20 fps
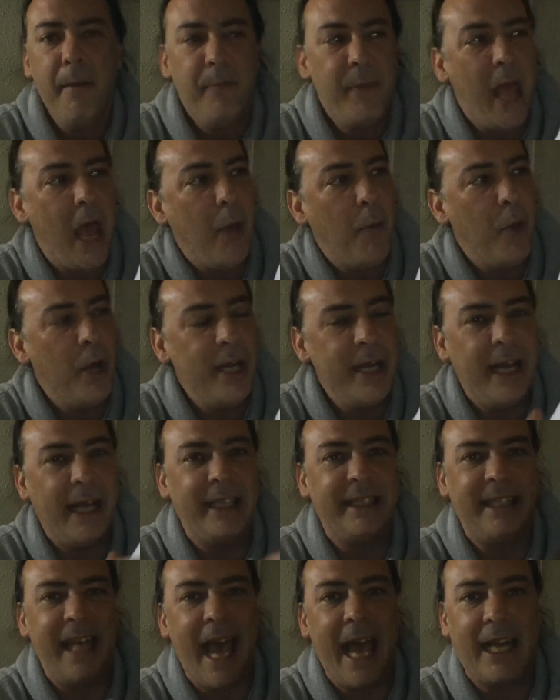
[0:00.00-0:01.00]
Now I wouldn't
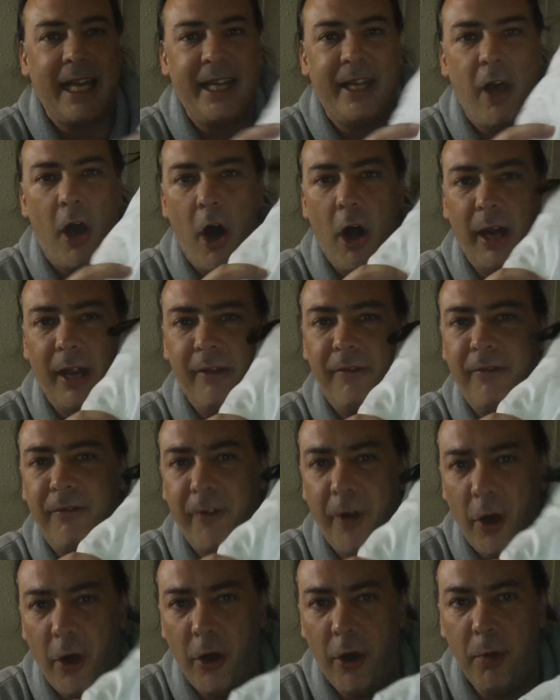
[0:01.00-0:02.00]
exactly call it
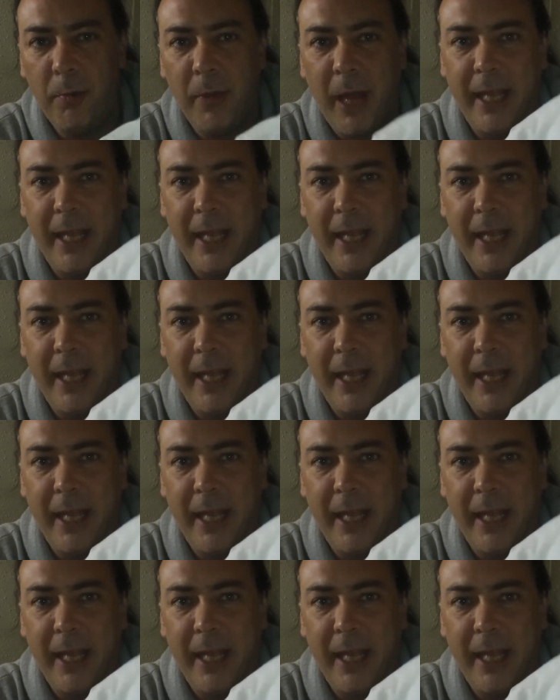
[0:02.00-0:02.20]
firm